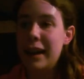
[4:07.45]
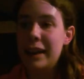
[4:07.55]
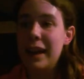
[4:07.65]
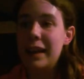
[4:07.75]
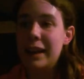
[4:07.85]

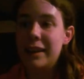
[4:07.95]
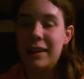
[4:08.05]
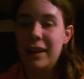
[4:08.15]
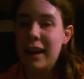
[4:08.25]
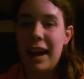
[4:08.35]
I like it.
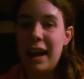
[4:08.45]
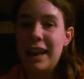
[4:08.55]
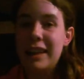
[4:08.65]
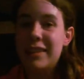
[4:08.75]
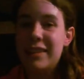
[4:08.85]

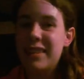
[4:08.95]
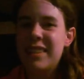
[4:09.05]
I'm